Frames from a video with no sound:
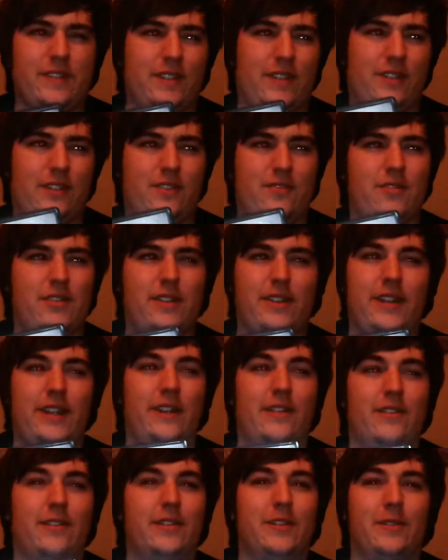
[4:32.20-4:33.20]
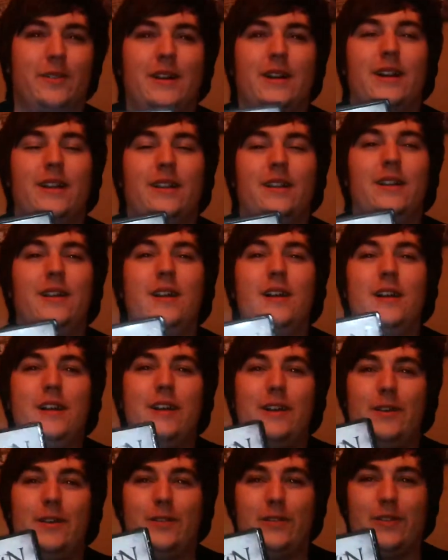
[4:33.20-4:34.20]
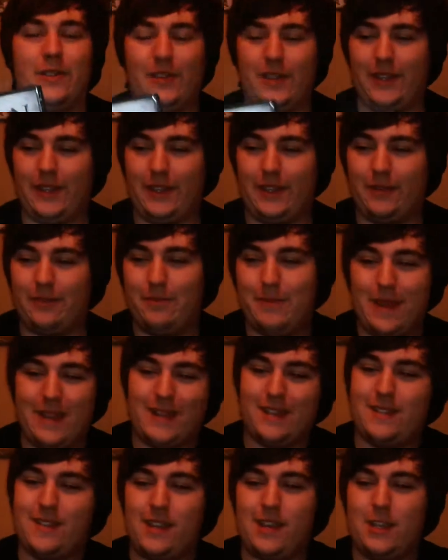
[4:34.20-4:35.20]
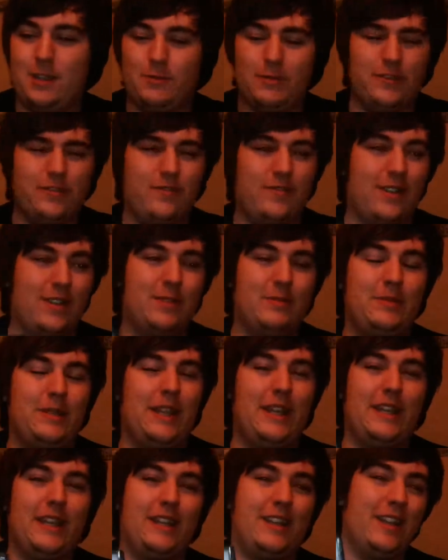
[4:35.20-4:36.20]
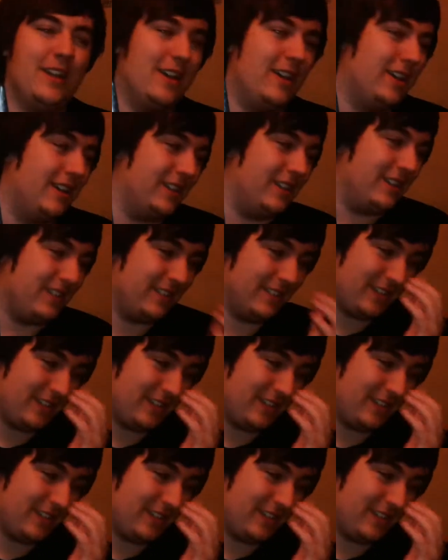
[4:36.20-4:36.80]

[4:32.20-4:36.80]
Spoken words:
drug dealer as well, who's in, like, meditating with random naked girls, and the